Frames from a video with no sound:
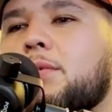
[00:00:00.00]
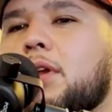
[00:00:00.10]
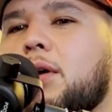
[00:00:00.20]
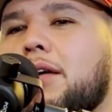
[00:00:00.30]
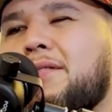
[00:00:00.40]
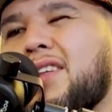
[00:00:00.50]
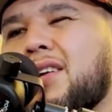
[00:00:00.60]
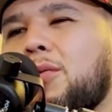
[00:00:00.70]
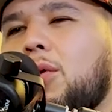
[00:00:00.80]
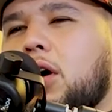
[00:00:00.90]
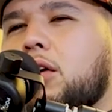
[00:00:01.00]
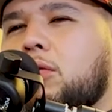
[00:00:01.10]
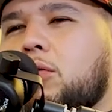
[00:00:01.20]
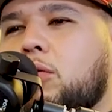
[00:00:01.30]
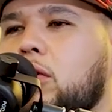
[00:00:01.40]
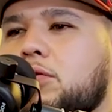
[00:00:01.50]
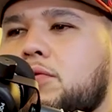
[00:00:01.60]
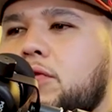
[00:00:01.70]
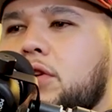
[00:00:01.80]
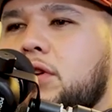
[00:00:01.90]
to, I feel walk you through those
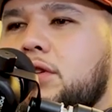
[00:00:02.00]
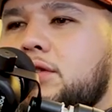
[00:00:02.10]
feelings.